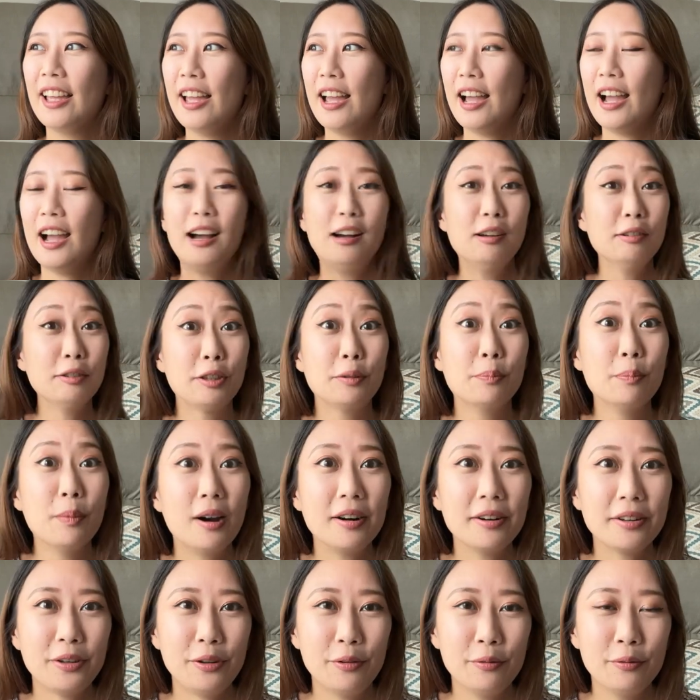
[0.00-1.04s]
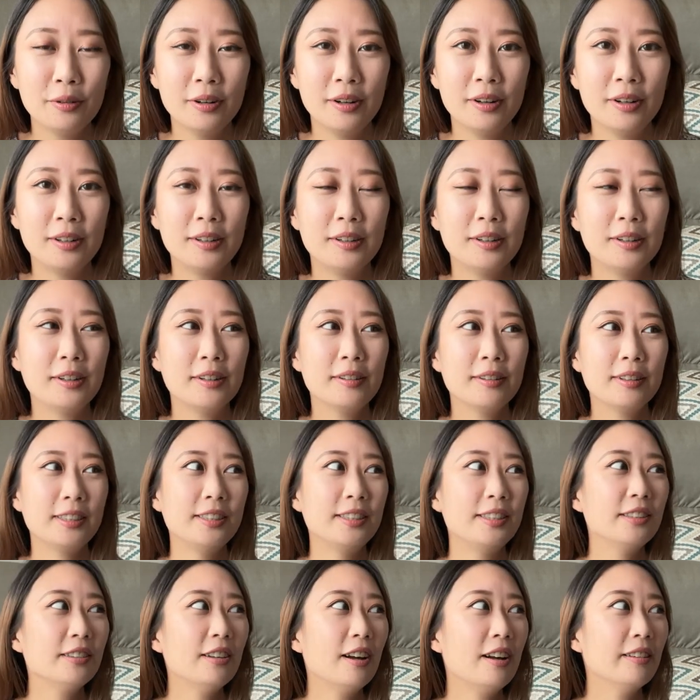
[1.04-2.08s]
how smart you are,
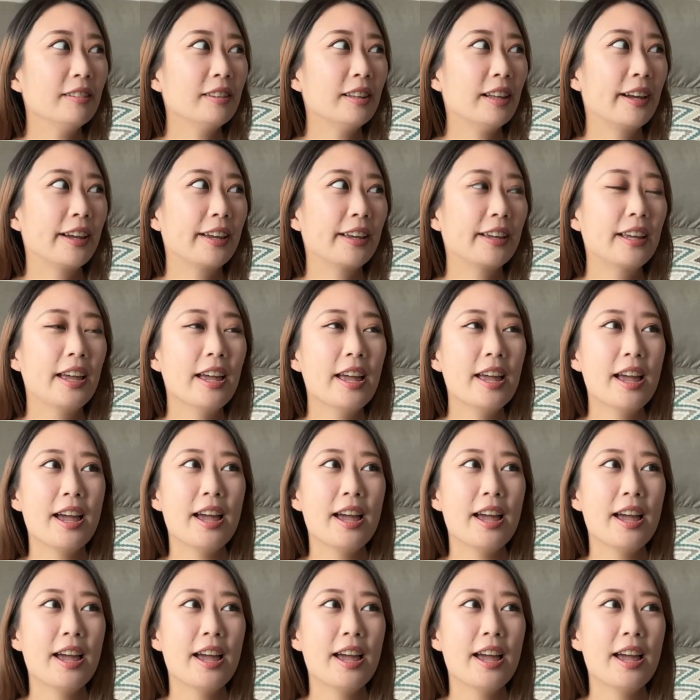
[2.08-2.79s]
is not like